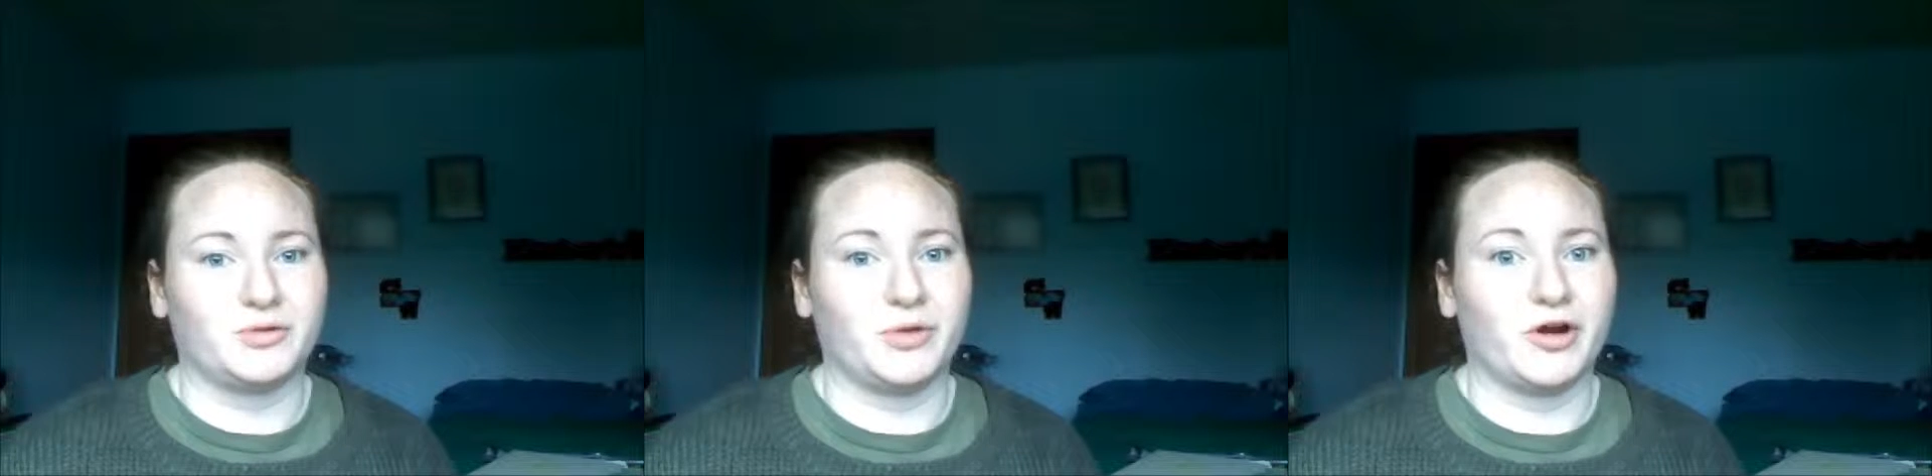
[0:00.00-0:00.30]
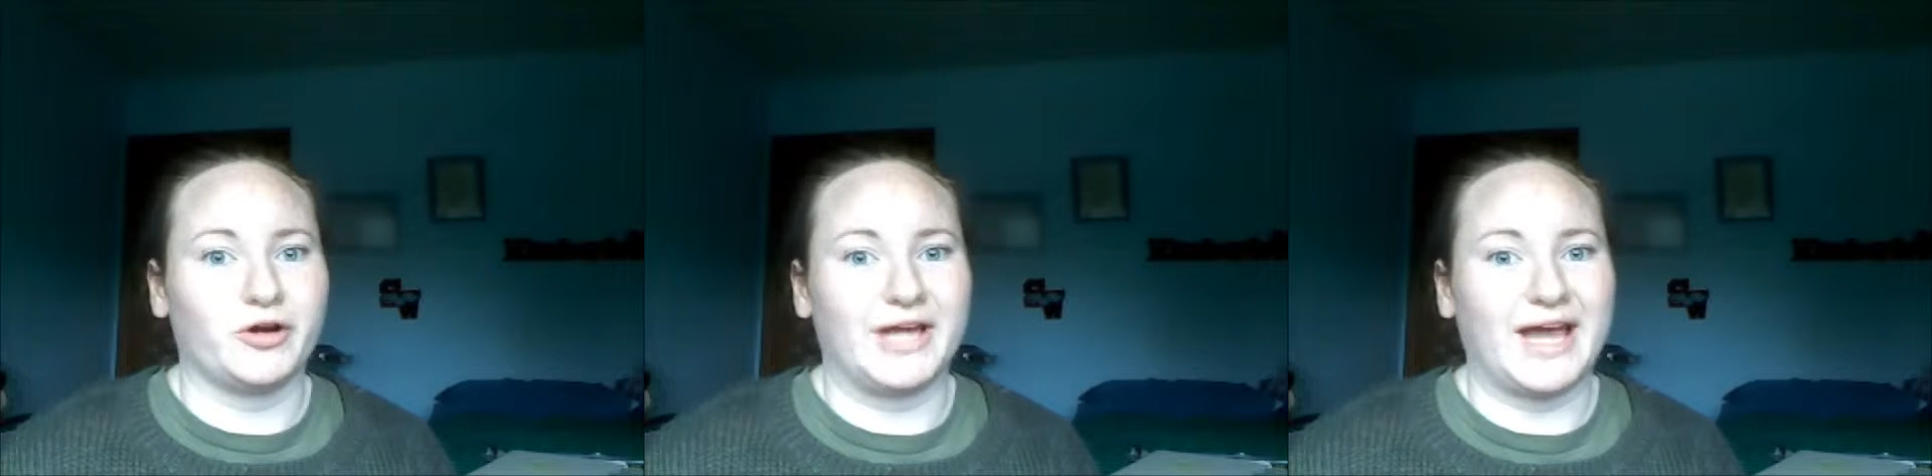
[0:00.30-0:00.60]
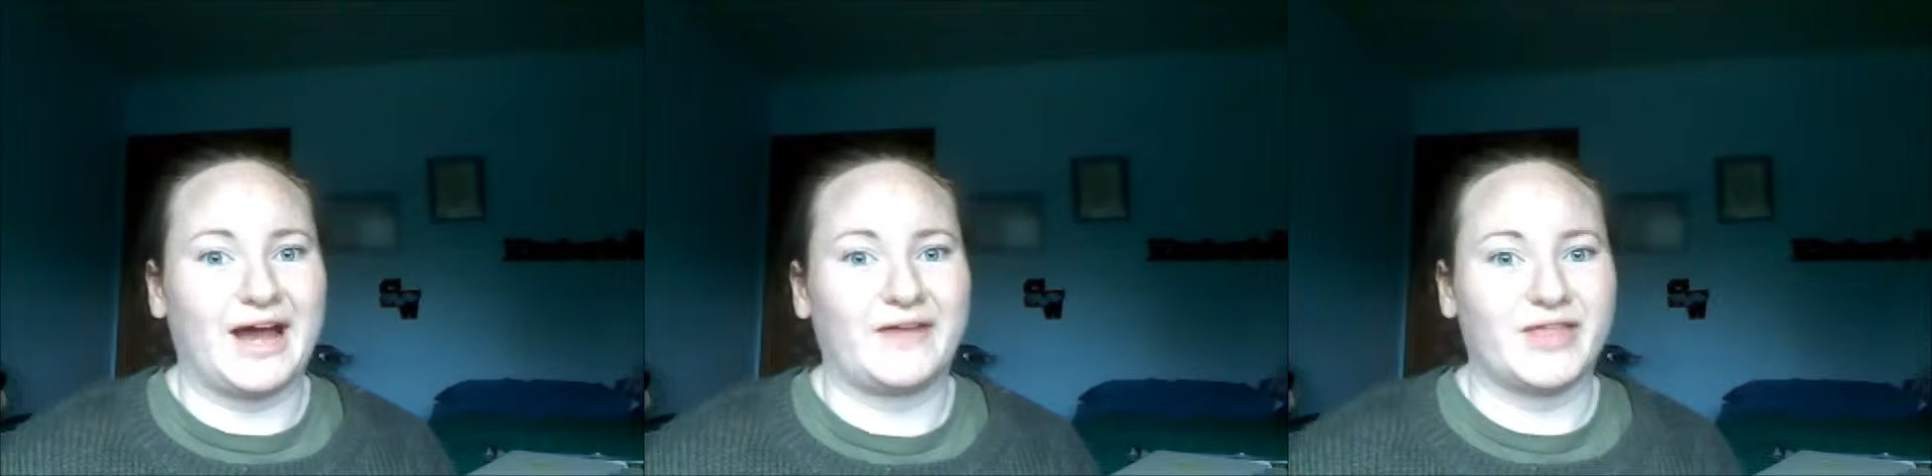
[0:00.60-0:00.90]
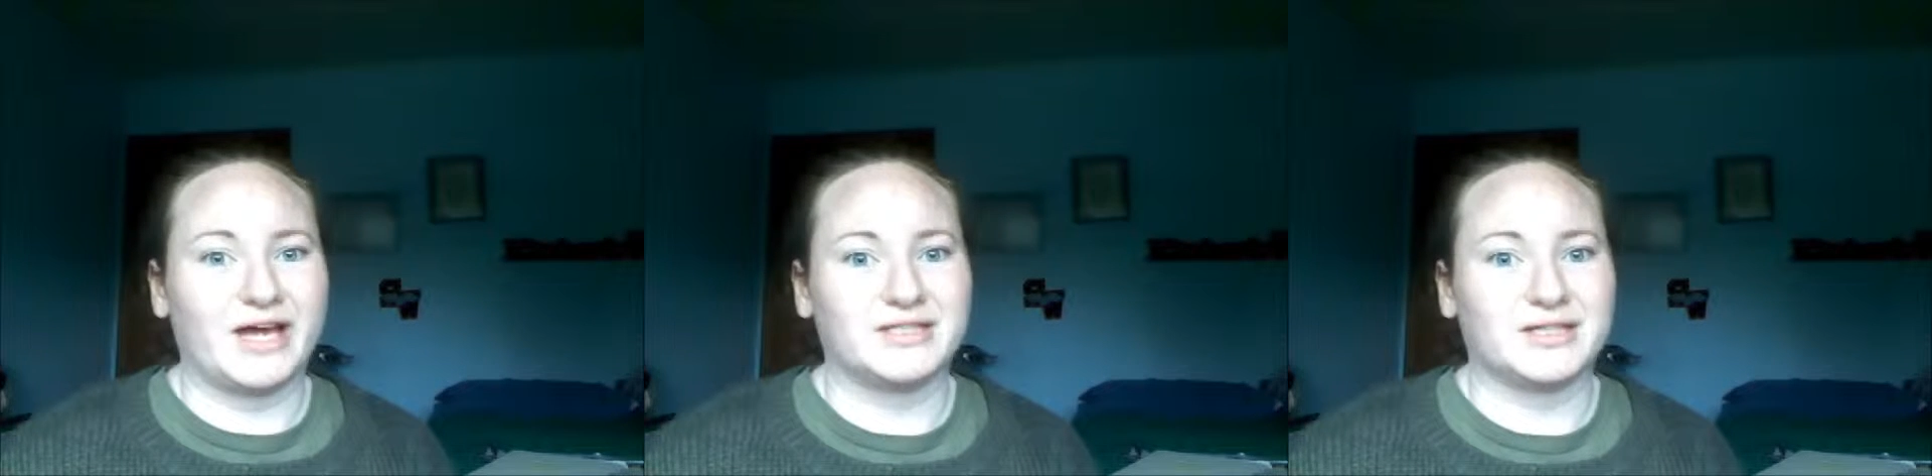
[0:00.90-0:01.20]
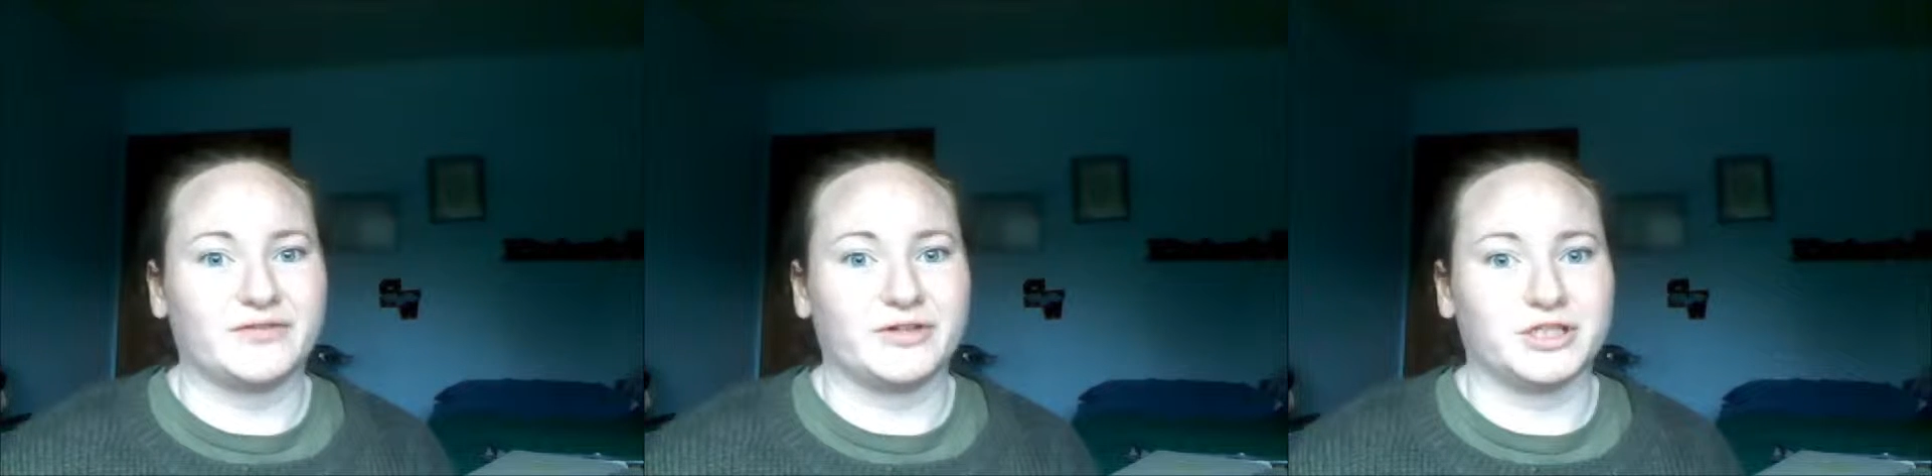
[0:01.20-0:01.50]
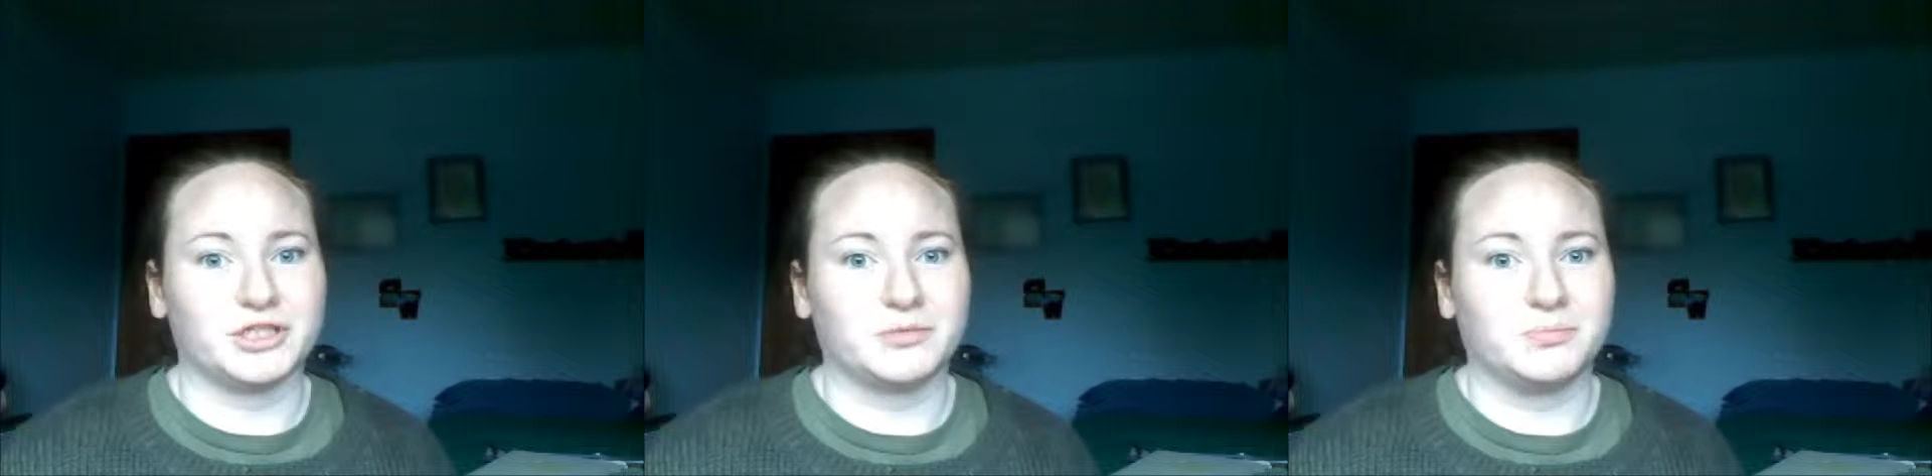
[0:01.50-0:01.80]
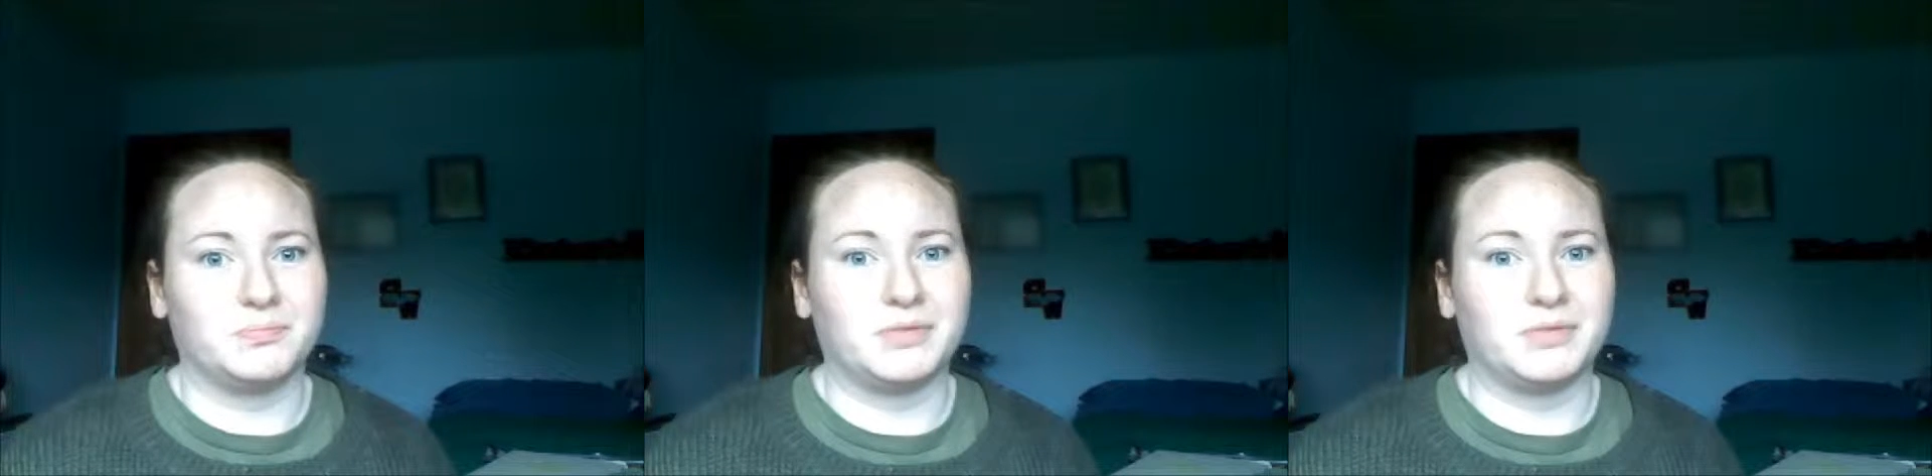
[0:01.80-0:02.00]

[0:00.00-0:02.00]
we already have that definition,